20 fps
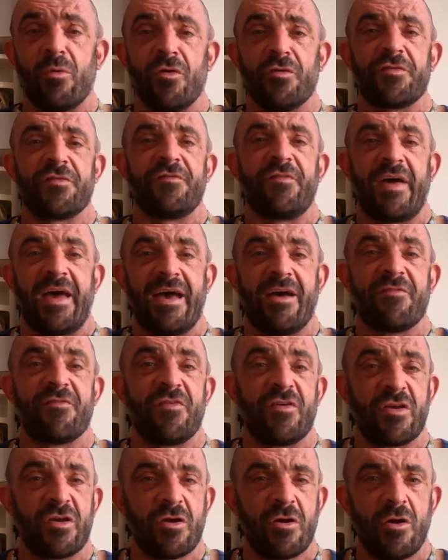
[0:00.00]
What's fair
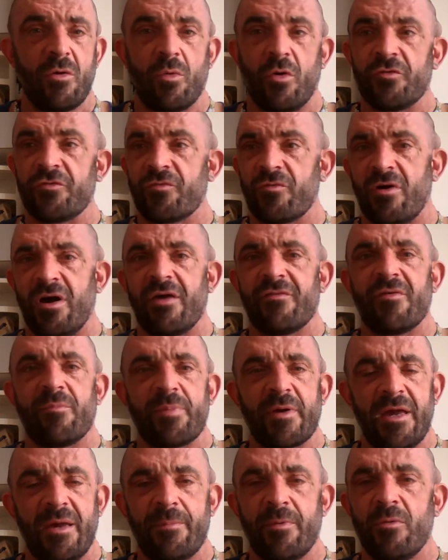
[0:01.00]
for you, what's right for
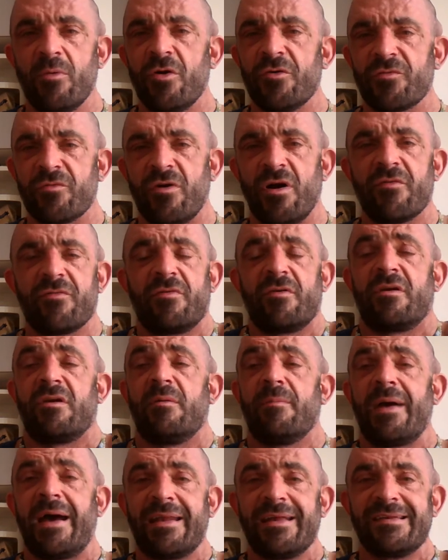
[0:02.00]
people, what's right for
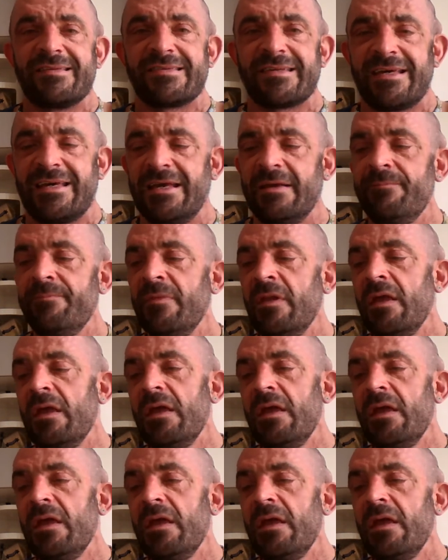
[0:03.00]
humanity.